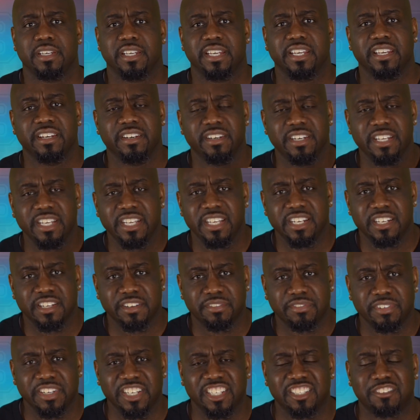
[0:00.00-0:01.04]
in need
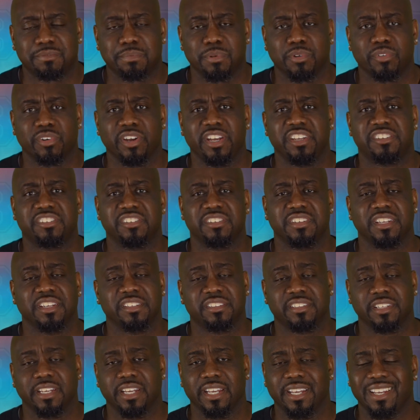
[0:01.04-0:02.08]
of inspiration, they
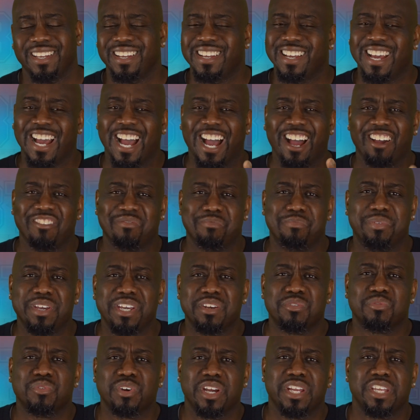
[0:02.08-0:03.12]
say, I've
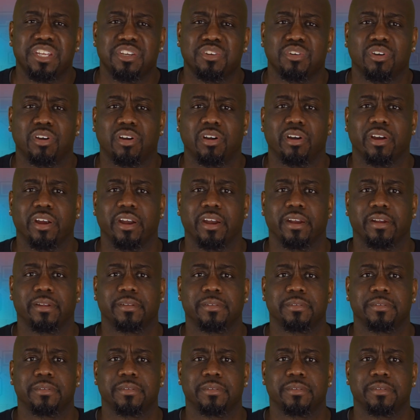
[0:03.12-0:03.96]
been where you are.